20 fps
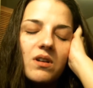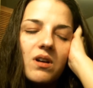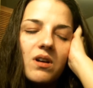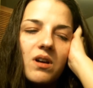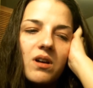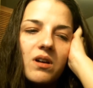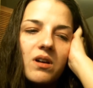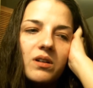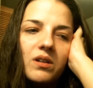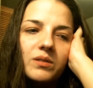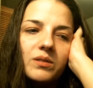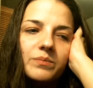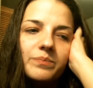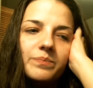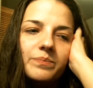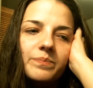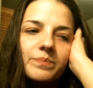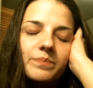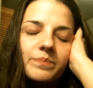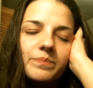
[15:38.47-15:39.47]

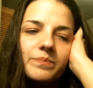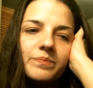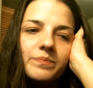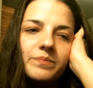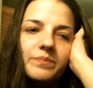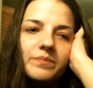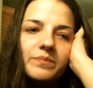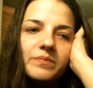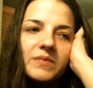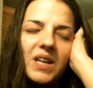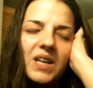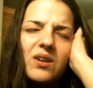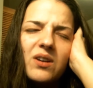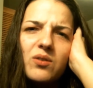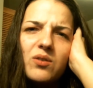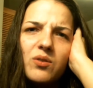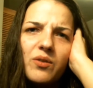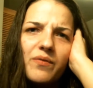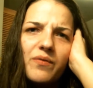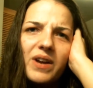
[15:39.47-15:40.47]
I
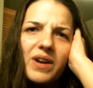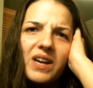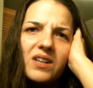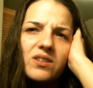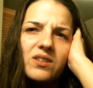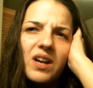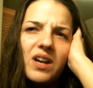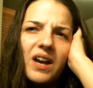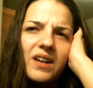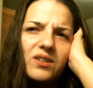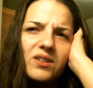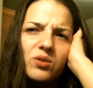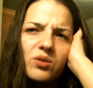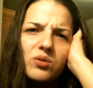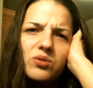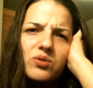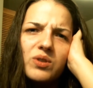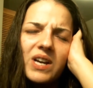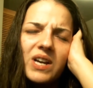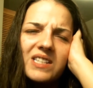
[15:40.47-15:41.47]
don't know if I
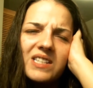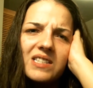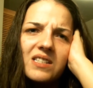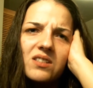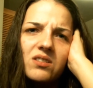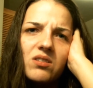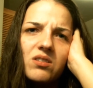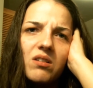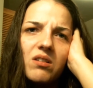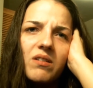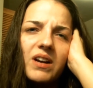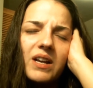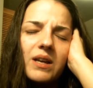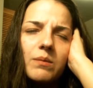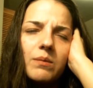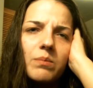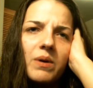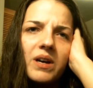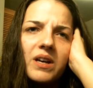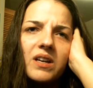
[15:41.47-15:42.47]
told you guys this
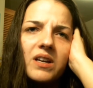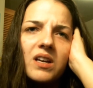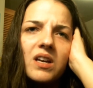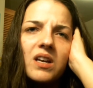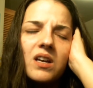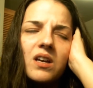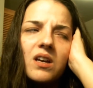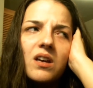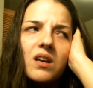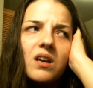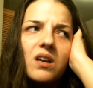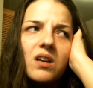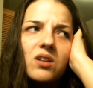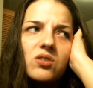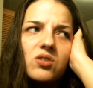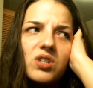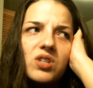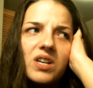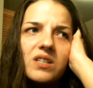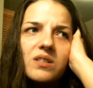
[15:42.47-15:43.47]
already, but
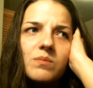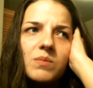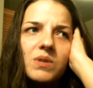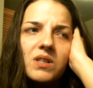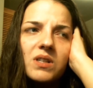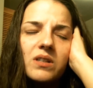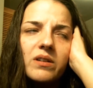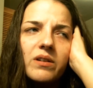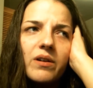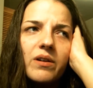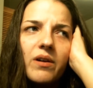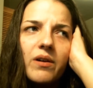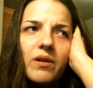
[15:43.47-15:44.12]
Jasmine,